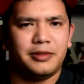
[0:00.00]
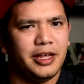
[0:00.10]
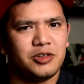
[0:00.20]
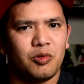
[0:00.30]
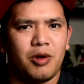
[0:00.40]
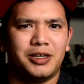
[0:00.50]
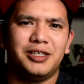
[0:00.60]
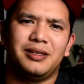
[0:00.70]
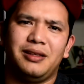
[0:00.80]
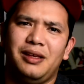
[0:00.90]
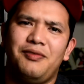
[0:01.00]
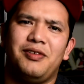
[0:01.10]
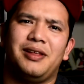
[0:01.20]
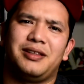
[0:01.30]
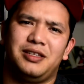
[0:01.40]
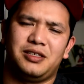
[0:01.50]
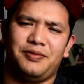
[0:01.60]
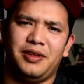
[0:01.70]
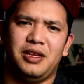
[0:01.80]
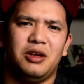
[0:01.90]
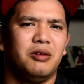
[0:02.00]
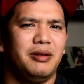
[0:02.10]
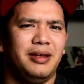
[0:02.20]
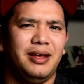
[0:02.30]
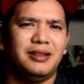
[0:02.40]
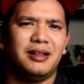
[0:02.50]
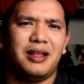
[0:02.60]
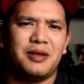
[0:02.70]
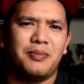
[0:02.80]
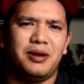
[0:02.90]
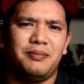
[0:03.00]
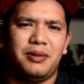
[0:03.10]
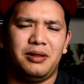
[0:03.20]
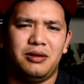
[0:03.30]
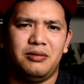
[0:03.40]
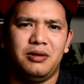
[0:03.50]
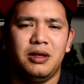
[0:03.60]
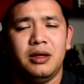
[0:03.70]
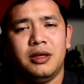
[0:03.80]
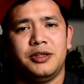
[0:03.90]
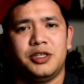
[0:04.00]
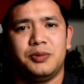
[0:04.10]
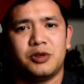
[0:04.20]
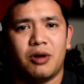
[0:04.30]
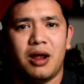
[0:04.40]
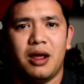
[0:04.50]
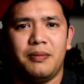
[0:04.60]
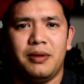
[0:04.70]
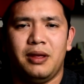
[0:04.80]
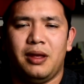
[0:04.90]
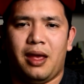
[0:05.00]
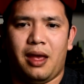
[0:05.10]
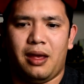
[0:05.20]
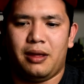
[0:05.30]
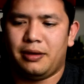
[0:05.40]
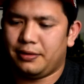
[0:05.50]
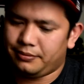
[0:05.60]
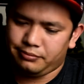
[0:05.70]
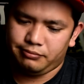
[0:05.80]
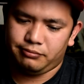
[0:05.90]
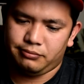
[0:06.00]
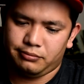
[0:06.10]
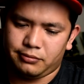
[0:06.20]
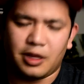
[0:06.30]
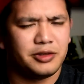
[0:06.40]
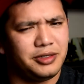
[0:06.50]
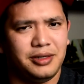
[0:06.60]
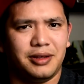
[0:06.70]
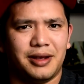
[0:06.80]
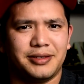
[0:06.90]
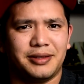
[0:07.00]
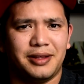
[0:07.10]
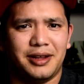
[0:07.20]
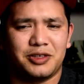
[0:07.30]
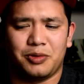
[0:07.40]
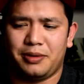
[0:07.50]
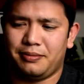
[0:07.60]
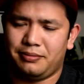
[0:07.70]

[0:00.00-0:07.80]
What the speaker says: Thanks for watching. If you like this video, hit the like button below, subscribe, and I'll see you guys on the next one.